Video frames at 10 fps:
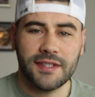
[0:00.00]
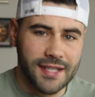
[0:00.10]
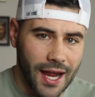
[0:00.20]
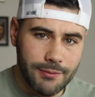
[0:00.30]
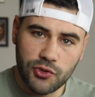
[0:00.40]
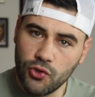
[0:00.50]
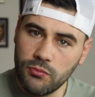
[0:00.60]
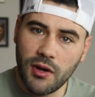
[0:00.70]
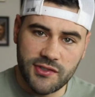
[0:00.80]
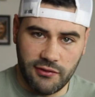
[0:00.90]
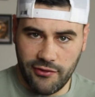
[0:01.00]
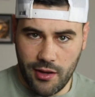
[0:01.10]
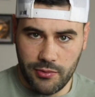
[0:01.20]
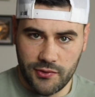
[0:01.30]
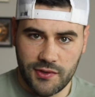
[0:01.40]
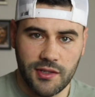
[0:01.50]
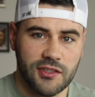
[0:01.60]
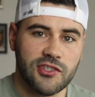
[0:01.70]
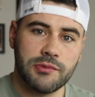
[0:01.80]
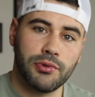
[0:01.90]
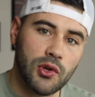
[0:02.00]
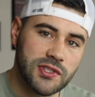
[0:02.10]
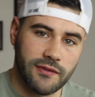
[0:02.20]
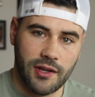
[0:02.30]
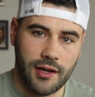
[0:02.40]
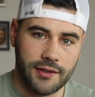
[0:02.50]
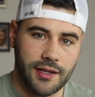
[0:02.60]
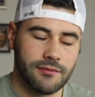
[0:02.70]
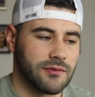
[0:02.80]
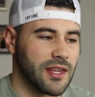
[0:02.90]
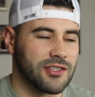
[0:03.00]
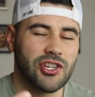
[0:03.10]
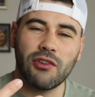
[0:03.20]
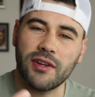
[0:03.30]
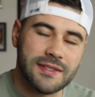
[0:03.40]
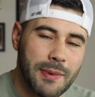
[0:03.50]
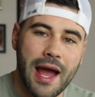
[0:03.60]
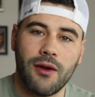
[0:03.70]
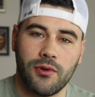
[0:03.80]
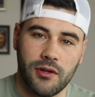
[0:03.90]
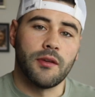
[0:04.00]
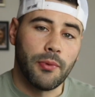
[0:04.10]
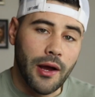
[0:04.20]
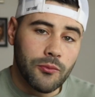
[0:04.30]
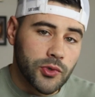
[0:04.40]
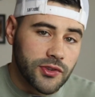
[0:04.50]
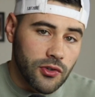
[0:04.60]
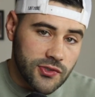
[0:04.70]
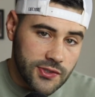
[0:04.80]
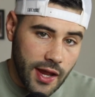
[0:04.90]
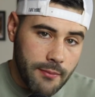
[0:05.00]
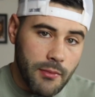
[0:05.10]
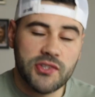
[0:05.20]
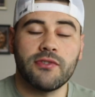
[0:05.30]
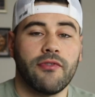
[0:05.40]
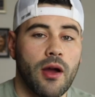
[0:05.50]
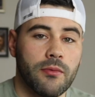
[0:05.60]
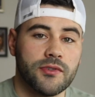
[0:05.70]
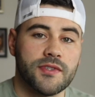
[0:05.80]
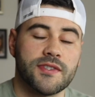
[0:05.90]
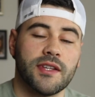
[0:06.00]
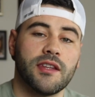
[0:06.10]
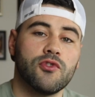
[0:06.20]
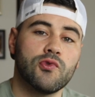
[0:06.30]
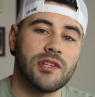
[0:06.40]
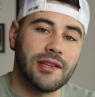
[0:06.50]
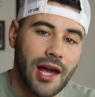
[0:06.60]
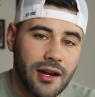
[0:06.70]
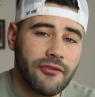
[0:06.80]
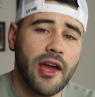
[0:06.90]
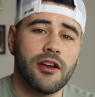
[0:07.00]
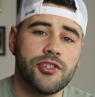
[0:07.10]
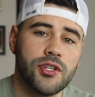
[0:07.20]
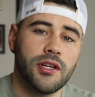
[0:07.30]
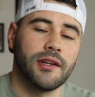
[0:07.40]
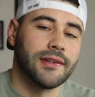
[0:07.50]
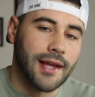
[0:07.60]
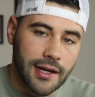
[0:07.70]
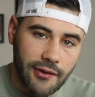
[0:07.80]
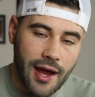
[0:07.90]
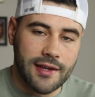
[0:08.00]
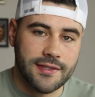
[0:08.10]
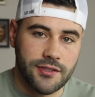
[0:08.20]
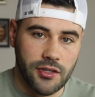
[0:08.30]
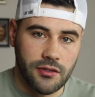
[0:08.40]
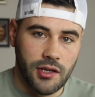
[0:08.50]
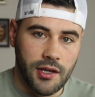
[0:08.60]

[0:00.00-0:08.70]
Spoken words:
type 2 muscle fibers, the explosive kind that generates power. The problem with those same muscle fibers is that they use a lot of energy and a lot of oxygen.